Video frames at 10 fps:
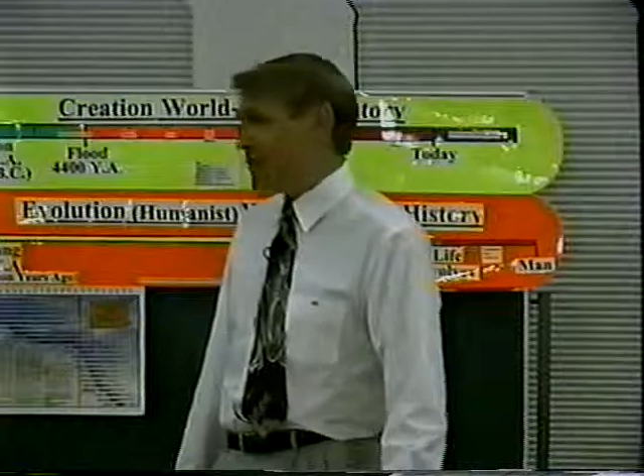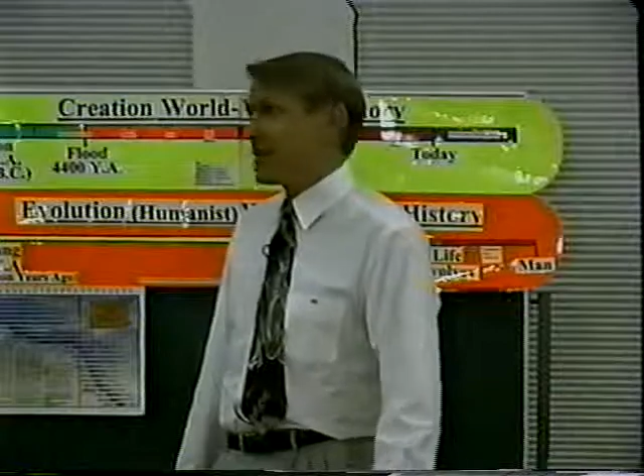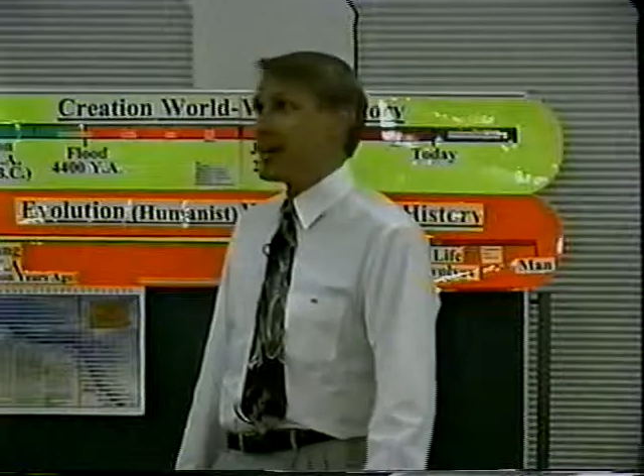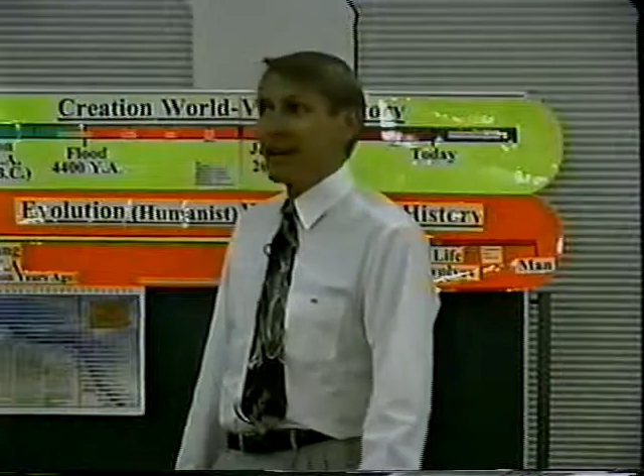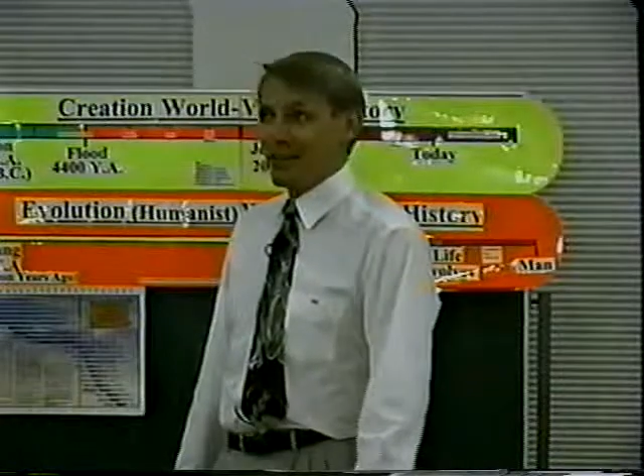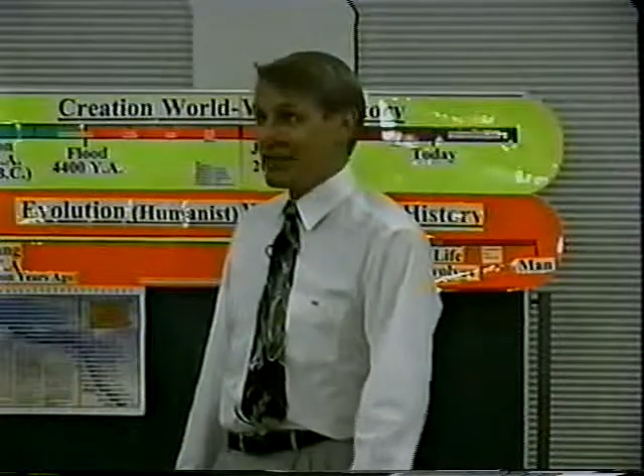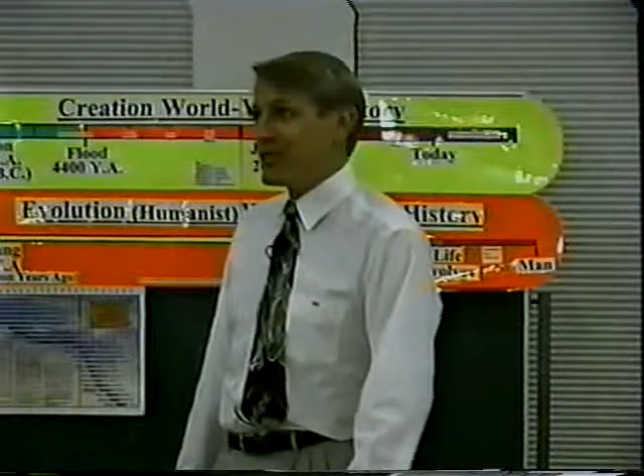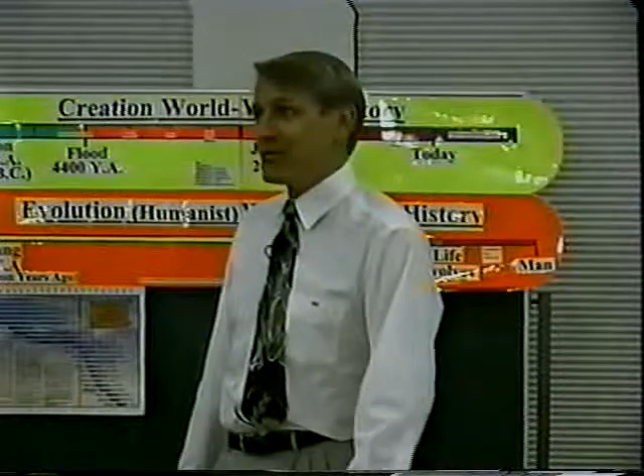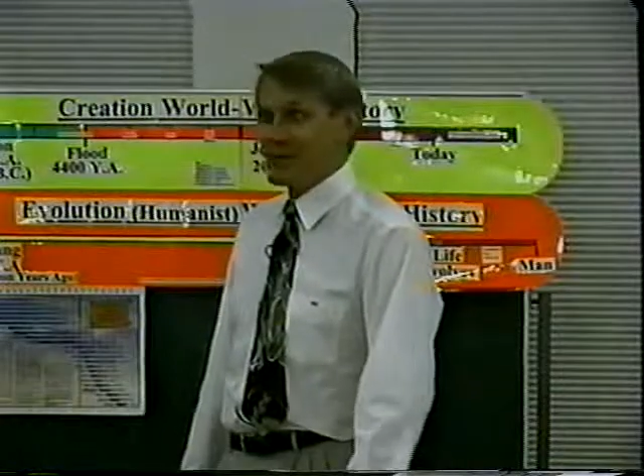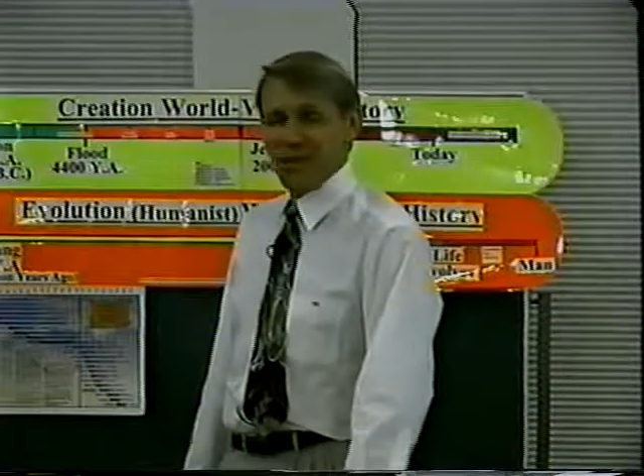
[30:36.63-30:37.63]
Every
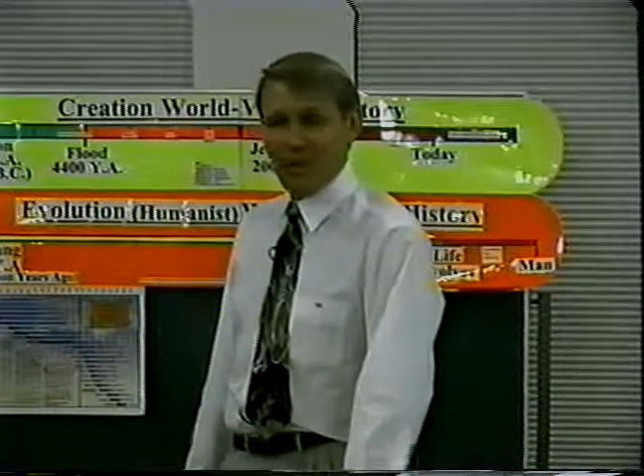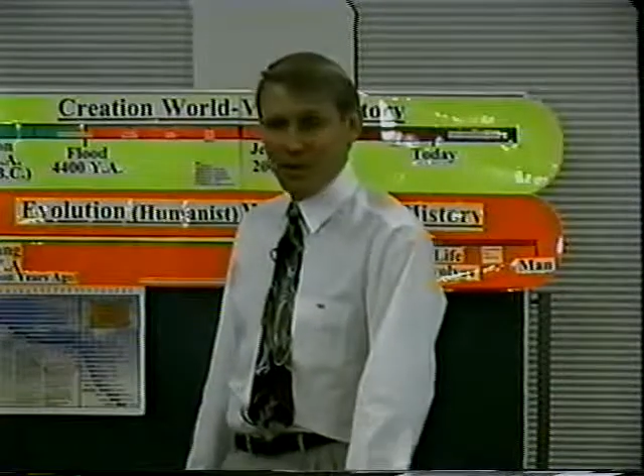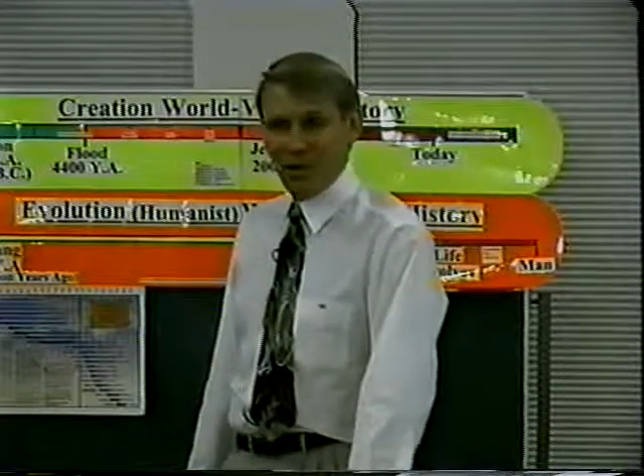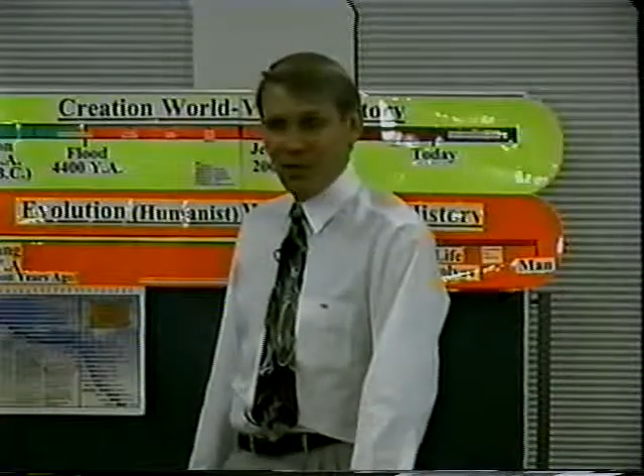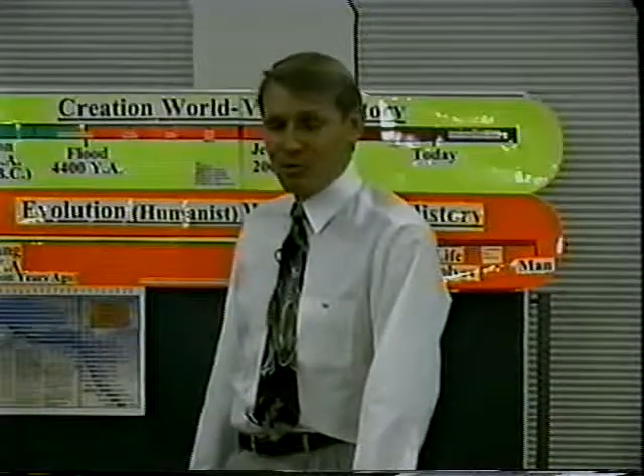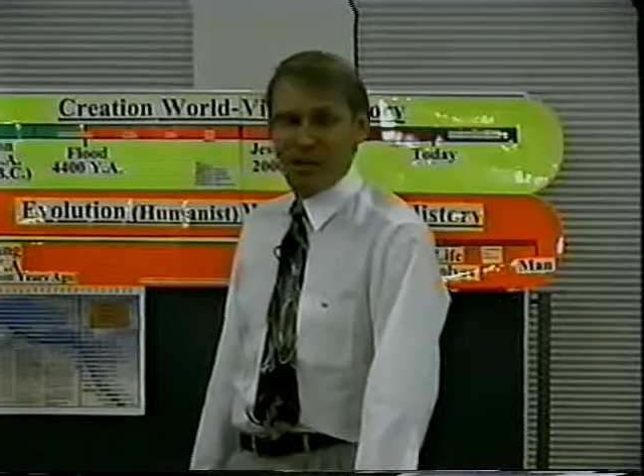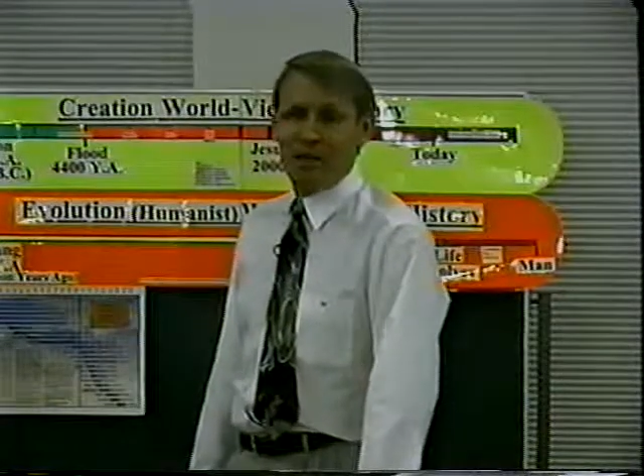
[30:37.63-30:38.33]
doctor knows that knows